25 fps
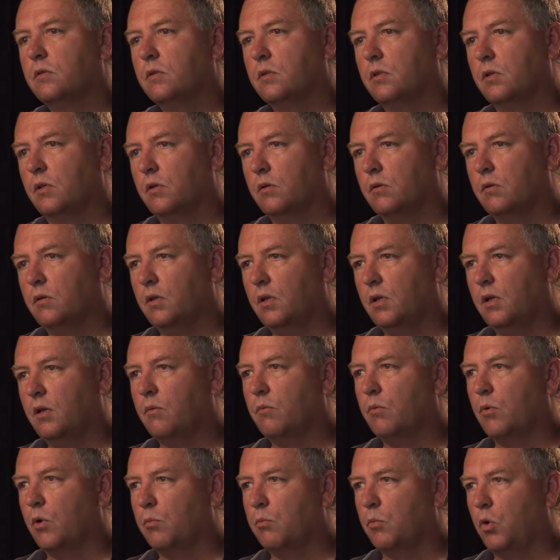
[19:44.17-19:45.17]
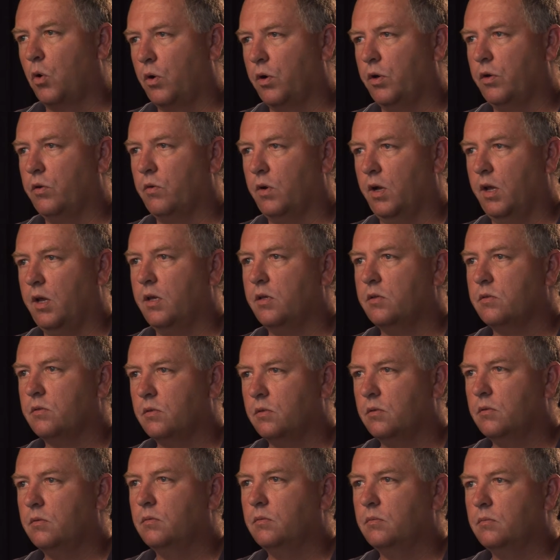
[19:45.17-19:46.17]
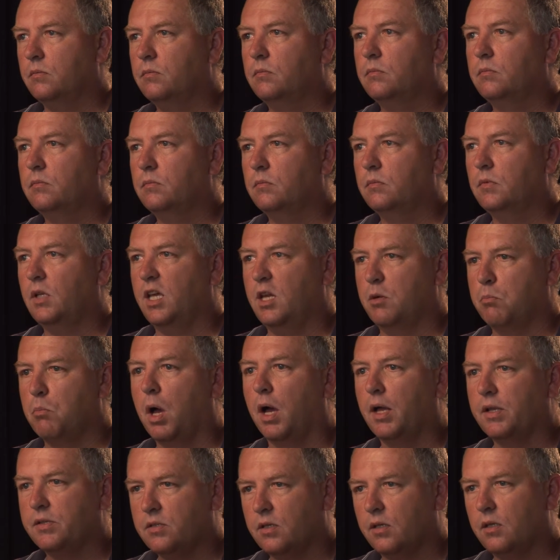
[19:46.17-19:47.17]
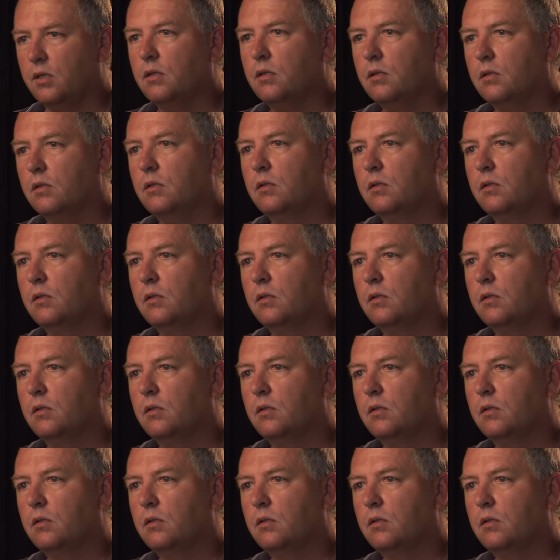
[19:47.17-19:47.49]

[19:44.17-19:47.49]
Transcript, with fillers: that weren't born and raised in Muncie.